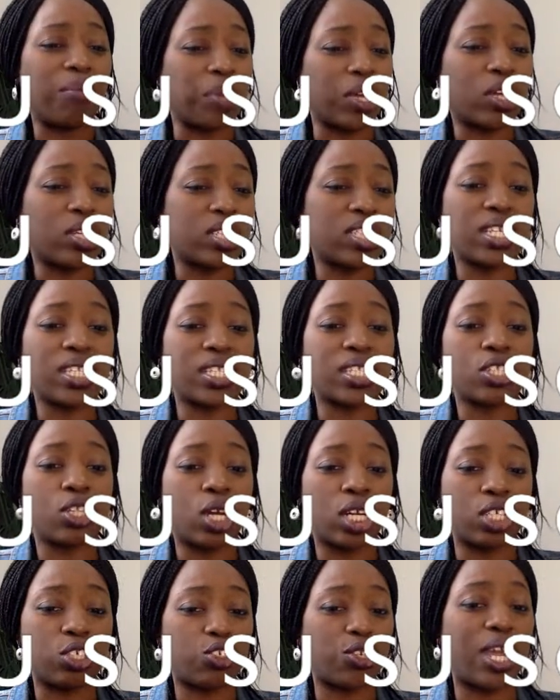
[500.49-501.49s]
Because this is
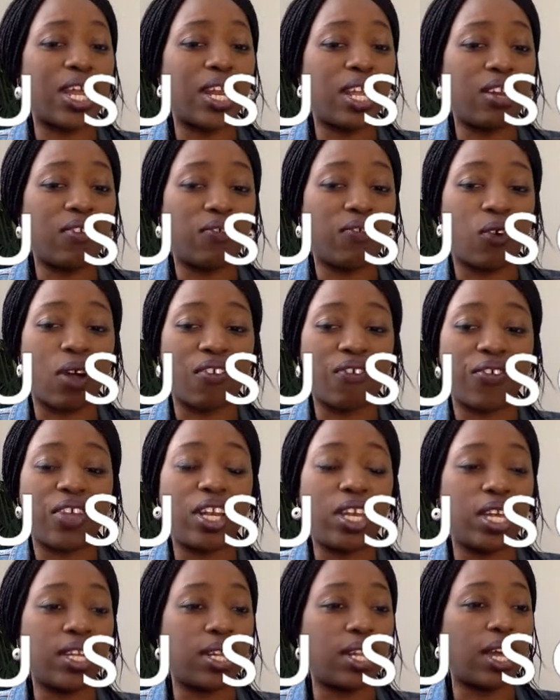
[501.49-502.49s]
not a training for
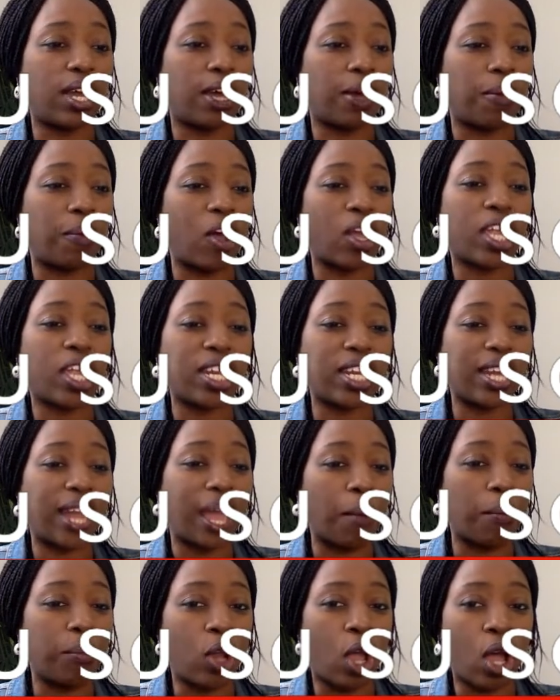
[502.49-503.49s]
affiliate marketing,
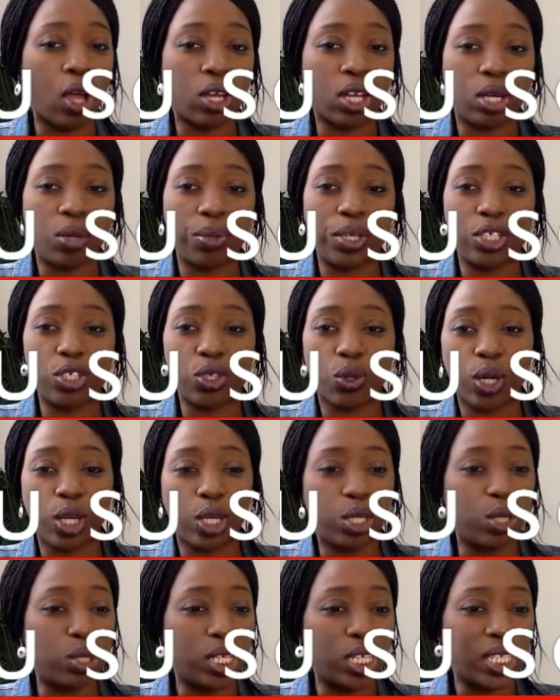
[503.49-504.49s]
I'm not going to be
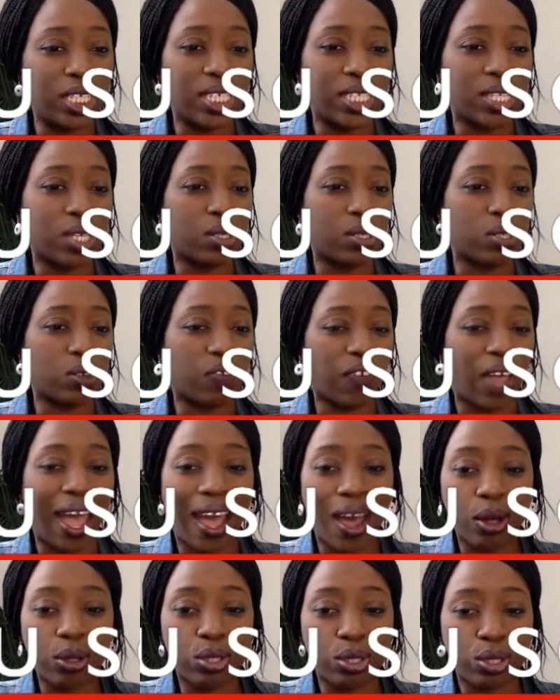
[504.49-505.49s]
showing you the details of
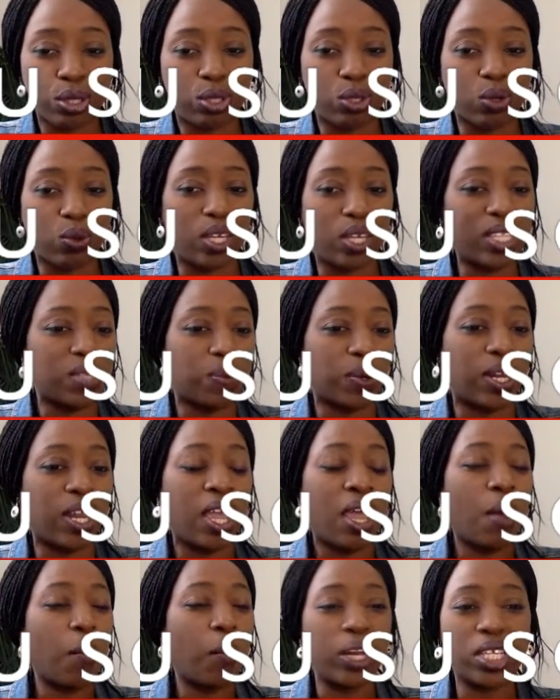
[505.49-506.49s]
how to do it,
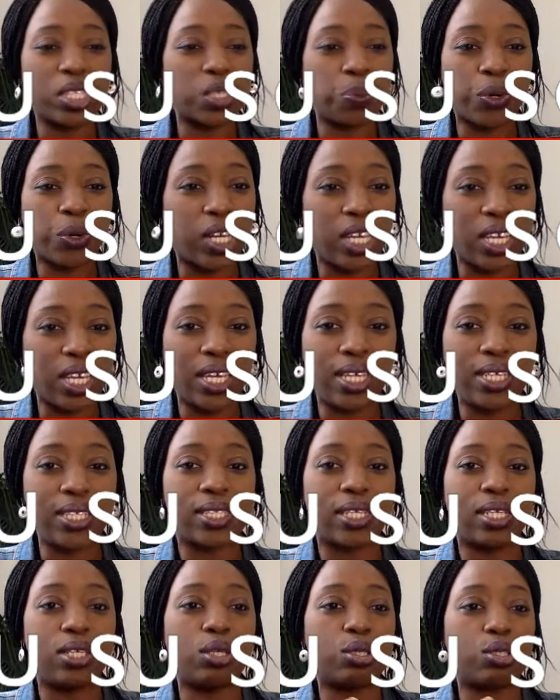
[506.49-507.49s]
but it's pretty
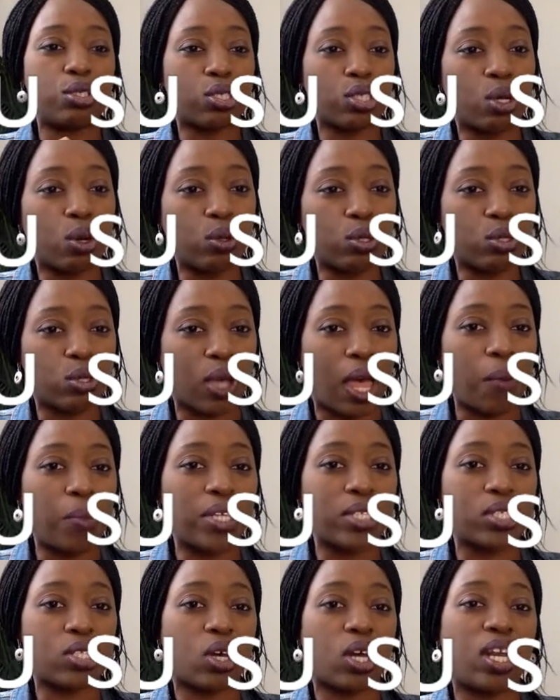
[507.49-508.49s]
easy. You just go to
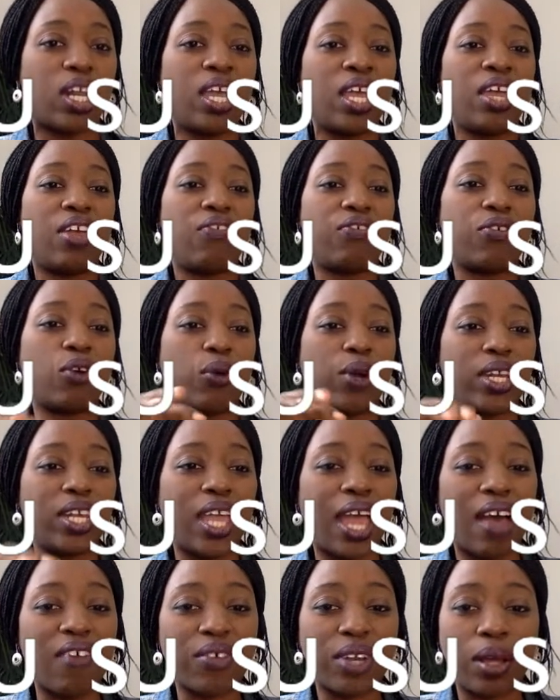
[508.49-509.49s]
Amazon. If you
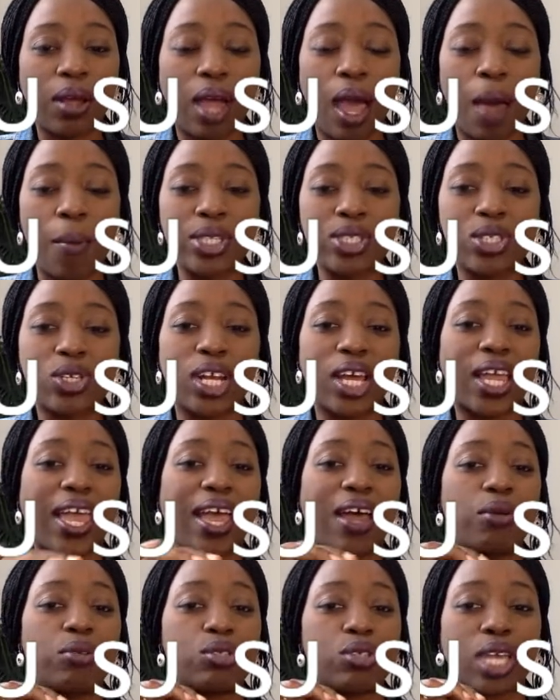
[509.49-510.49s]
already have an Amazon
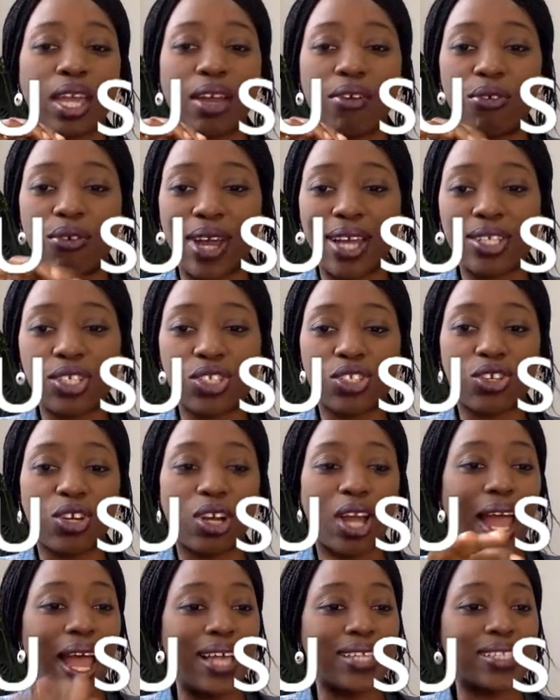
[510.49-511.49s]
account, you can
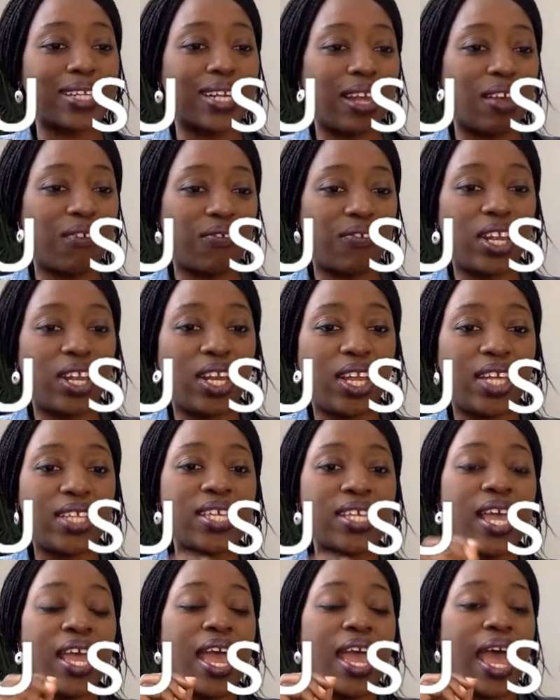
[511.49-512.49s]
register as an
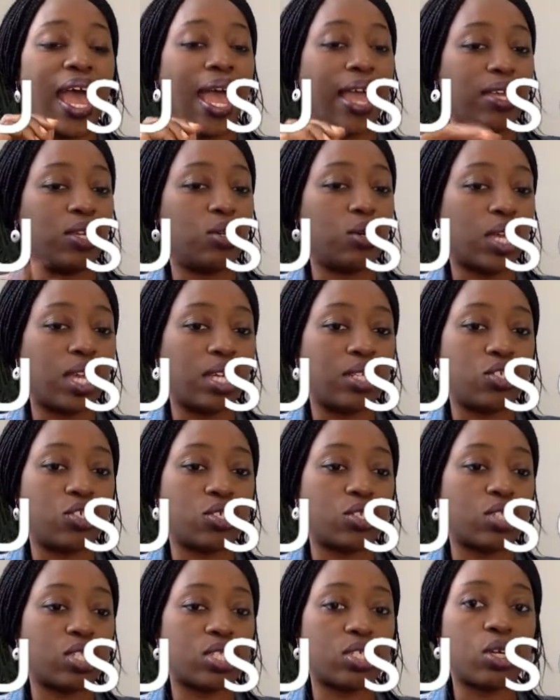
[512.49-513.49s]
affiliate, and you can
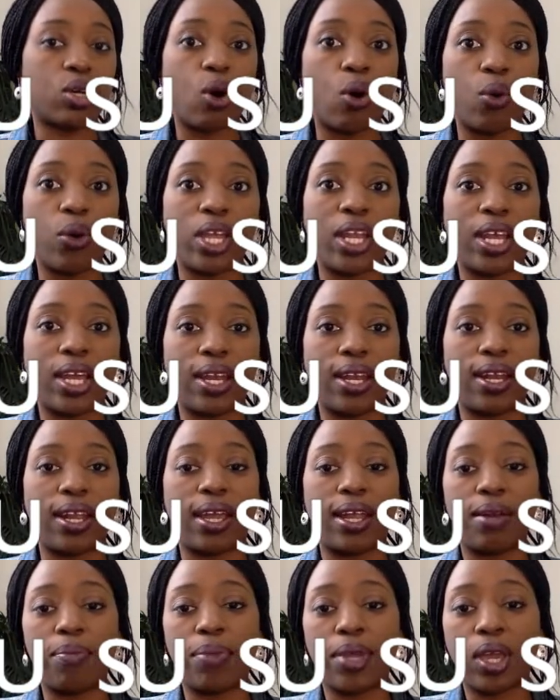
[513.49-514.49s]
just go in
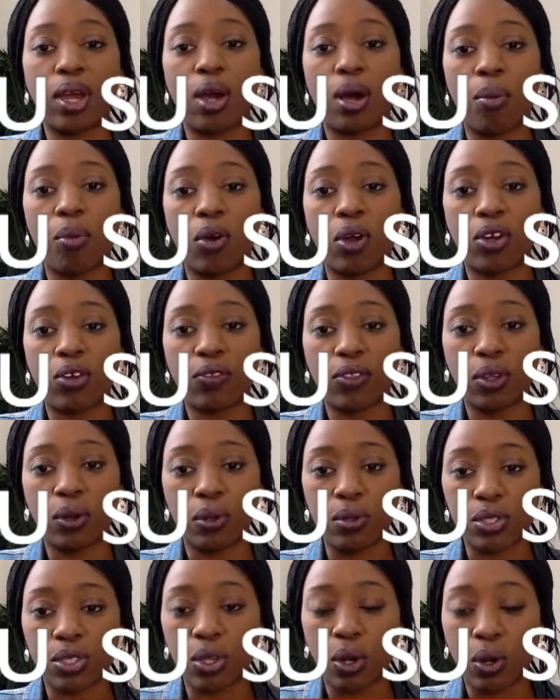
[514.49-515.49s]
and become one of
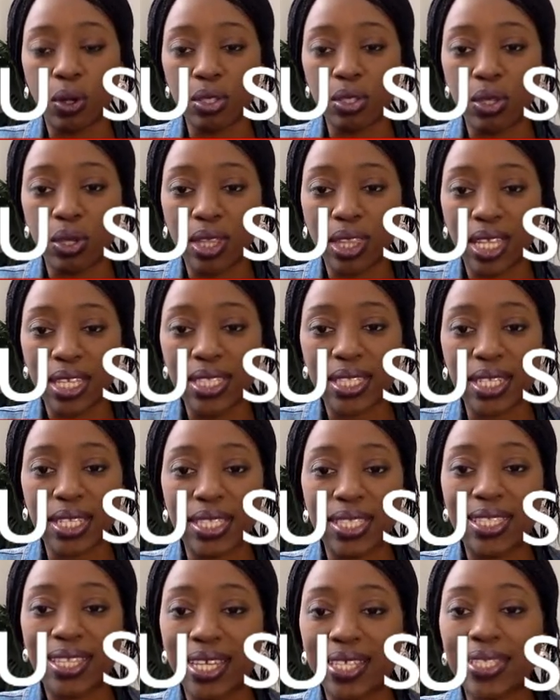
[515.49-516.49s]
those. So this
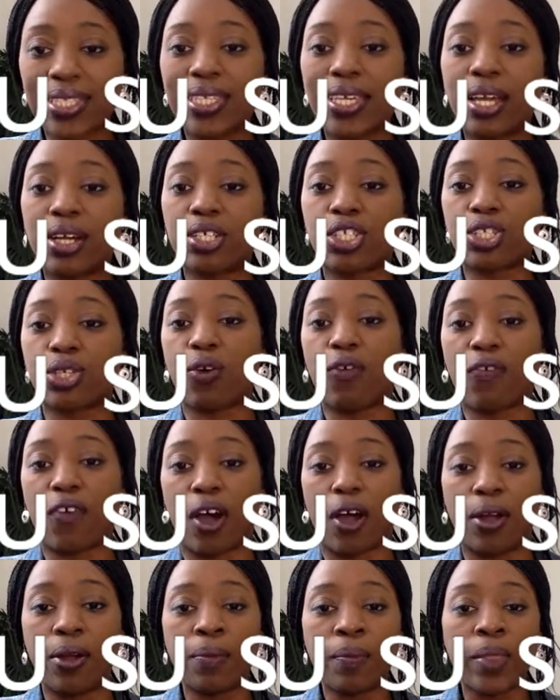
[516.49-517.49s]
is this year so
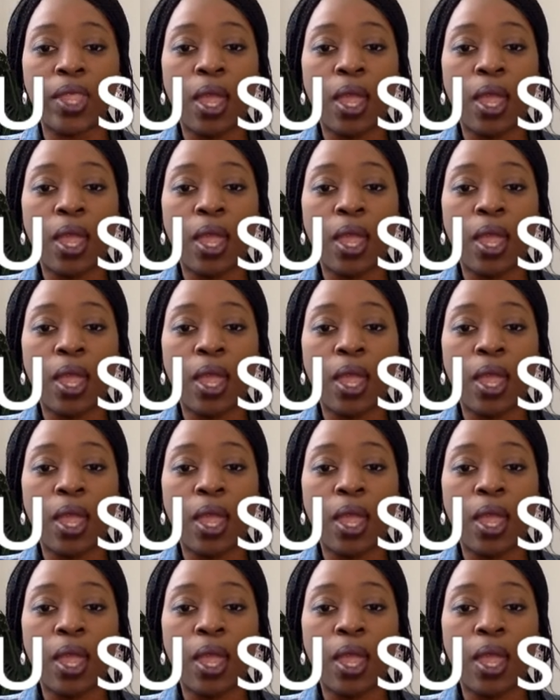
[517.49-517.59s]
far.